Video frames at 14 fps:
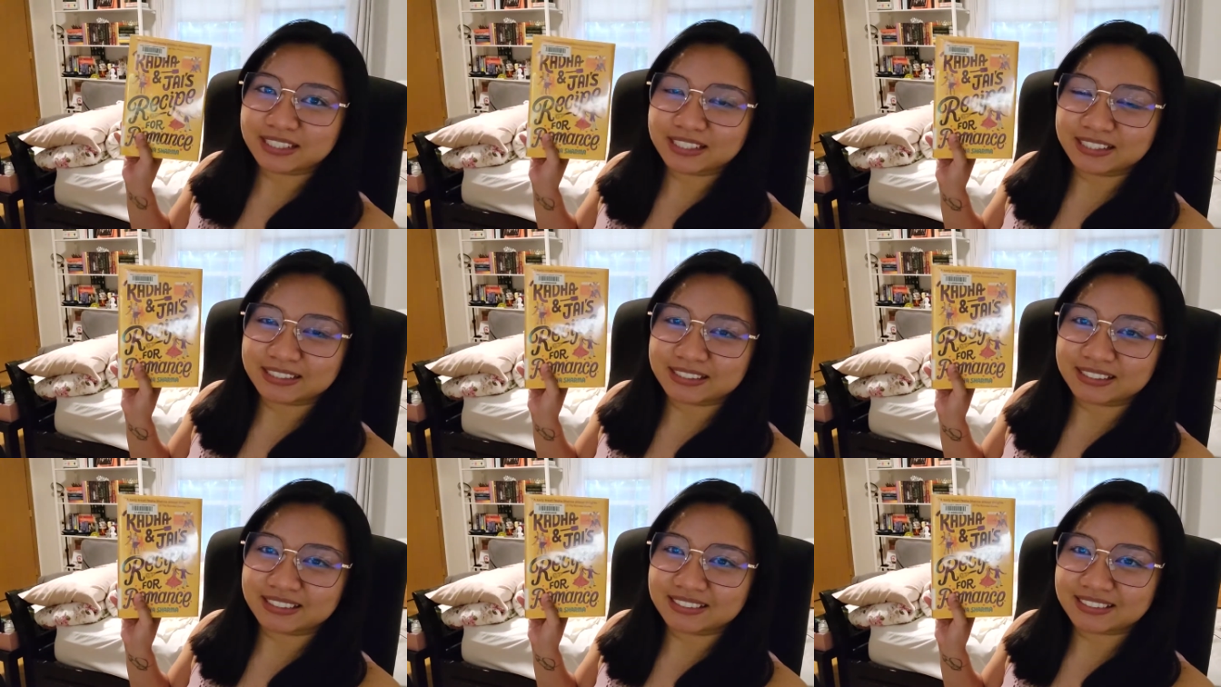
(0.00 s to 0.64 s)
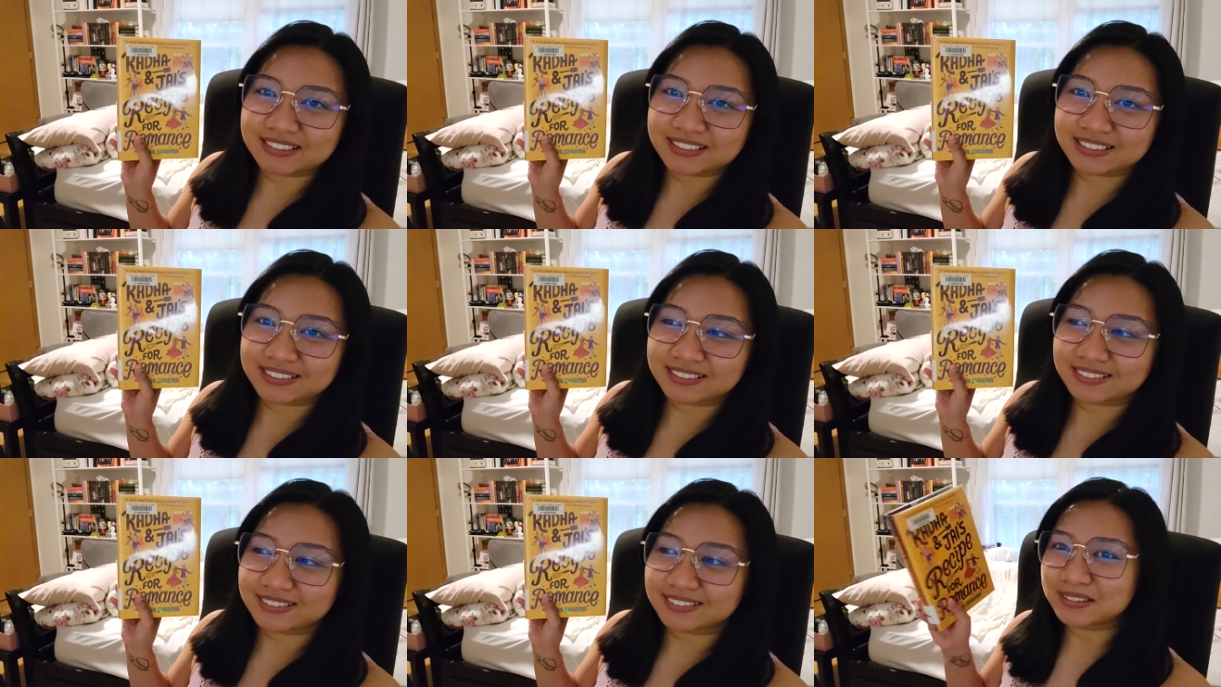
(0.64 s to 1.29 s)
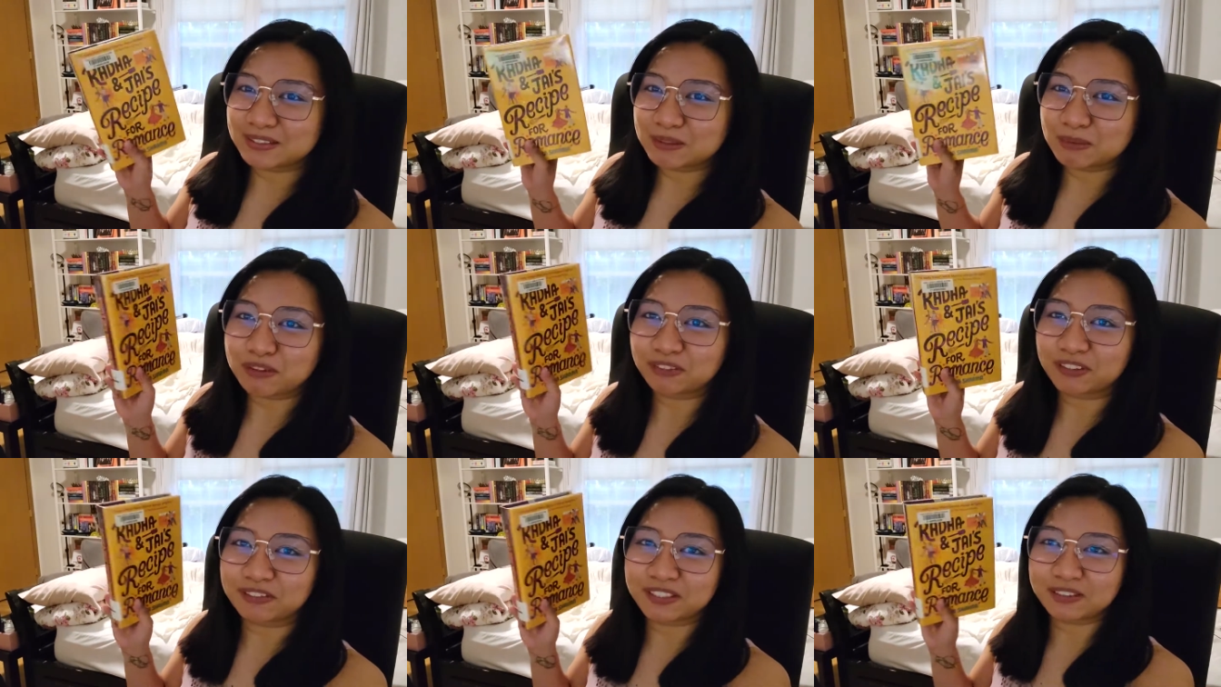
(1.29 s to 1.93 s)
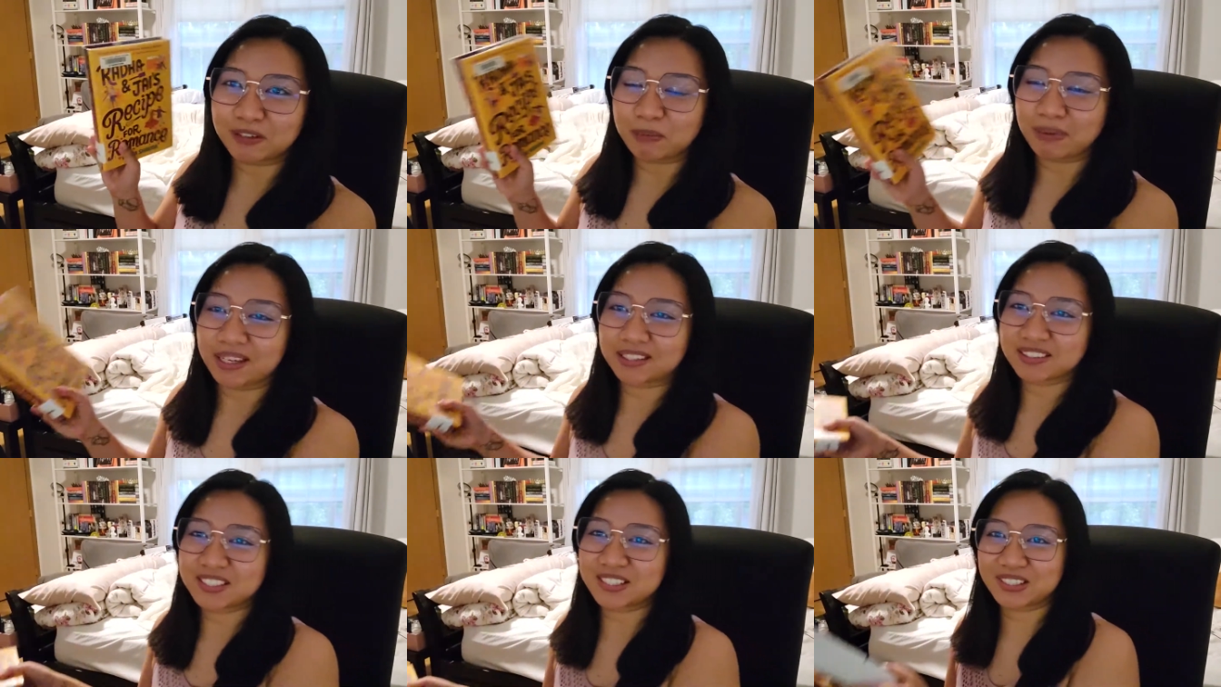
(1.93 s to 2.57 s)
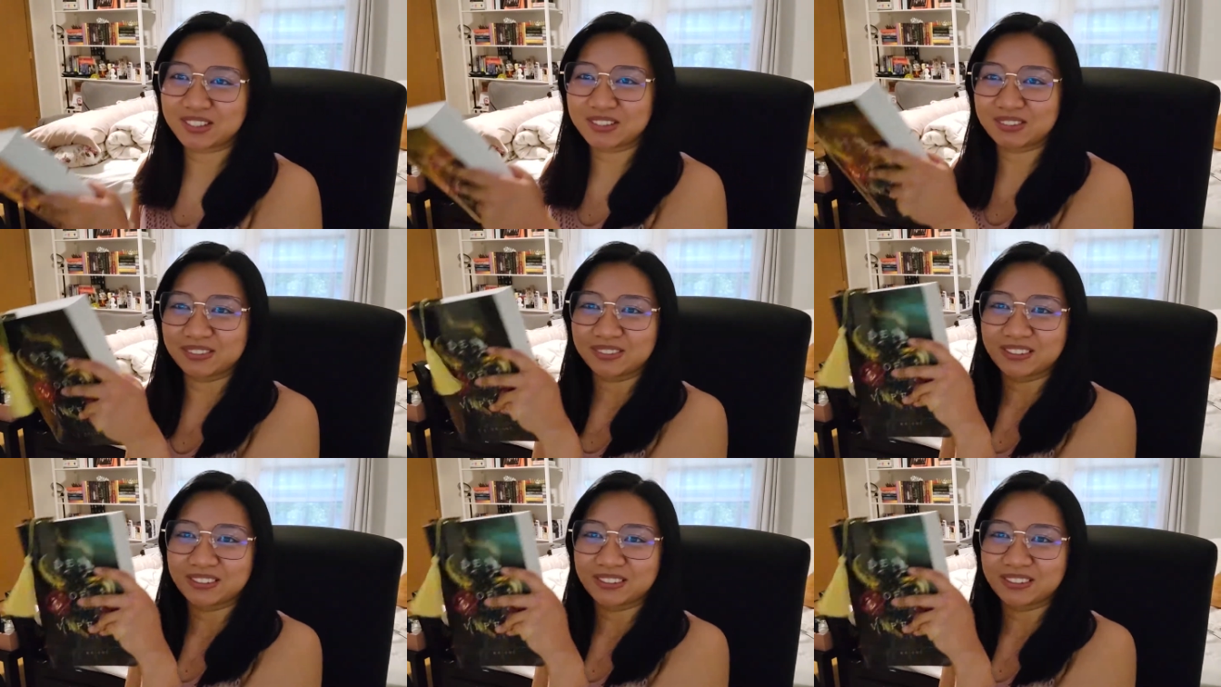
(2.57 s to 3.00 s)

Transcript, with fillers: innocent, super fluffy romance to